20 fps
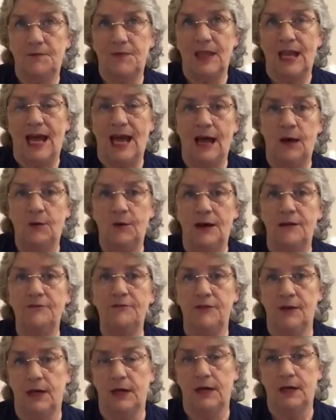
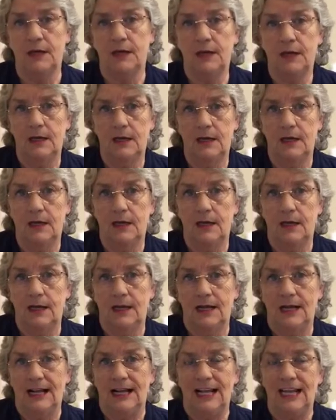However,
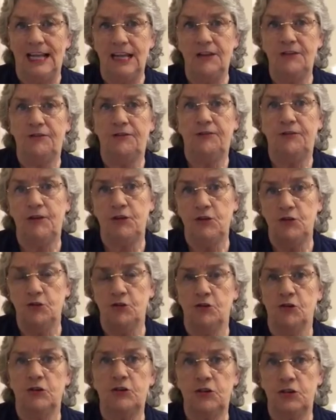if
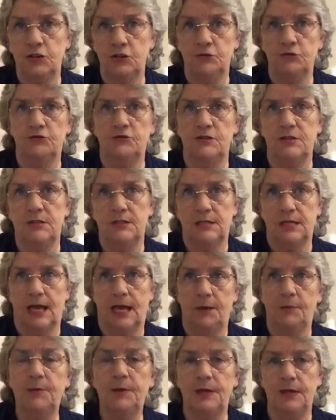your children's
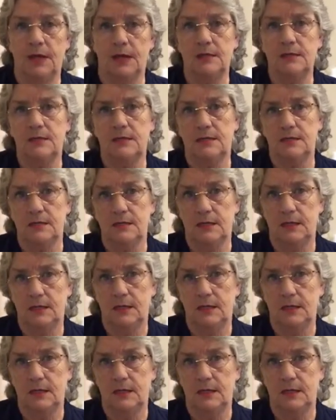happiness